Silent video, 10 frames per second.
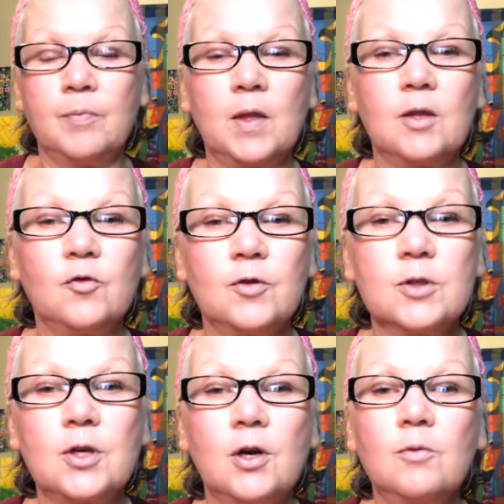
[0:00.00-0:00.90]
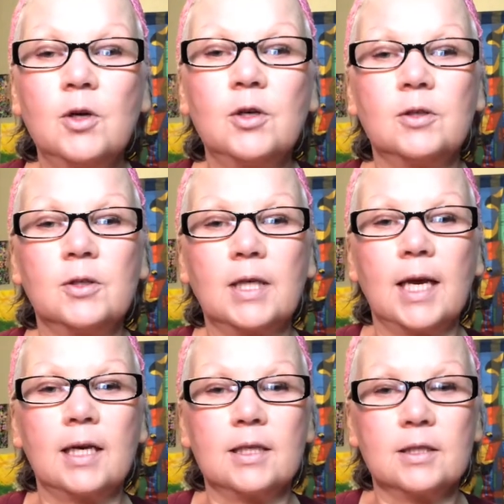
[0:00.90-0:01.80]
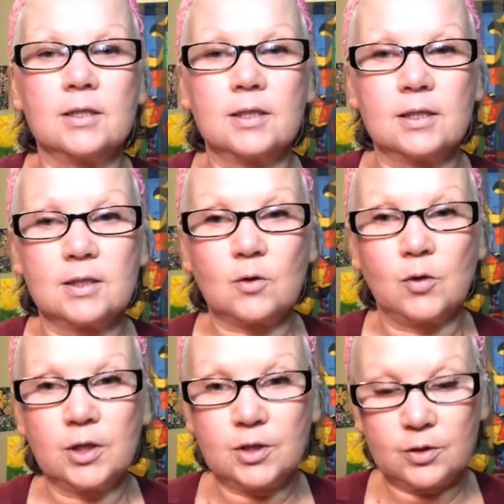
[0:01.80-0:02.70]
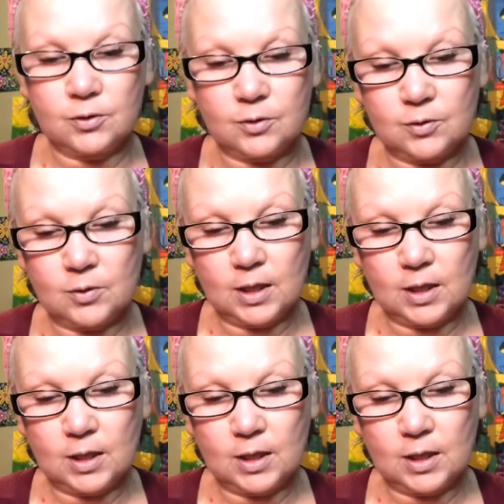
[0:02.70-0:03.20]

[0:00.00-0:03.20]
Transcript: the first card we're going to look at is it's going to